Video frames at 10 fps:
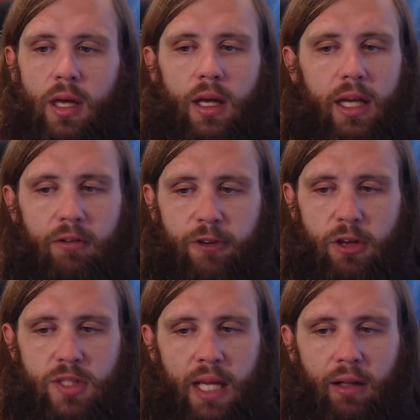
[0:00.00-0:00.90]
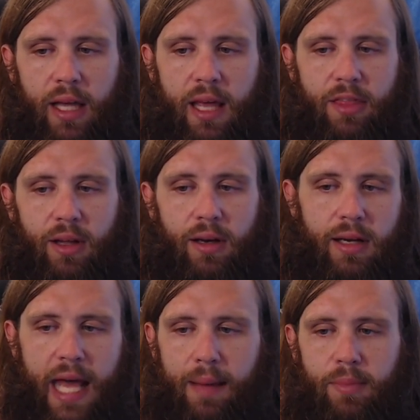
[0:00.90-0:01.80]
confusingly the,
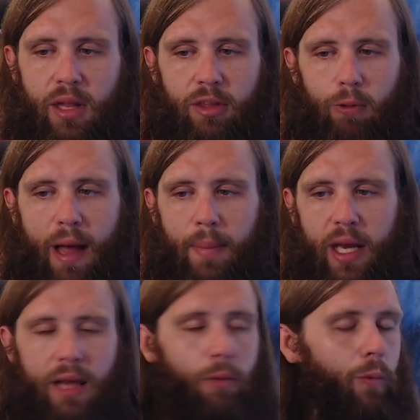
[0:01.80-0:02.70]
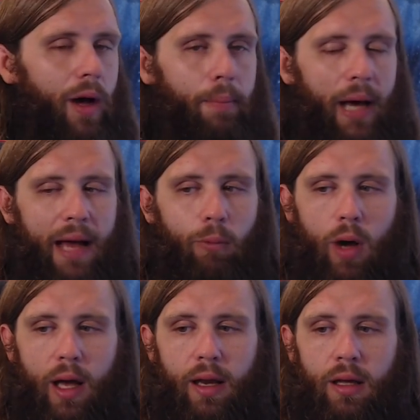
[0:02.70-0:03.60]
named The Remedy one by
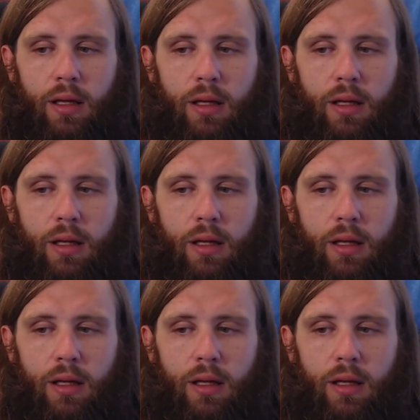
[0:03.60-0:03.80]
one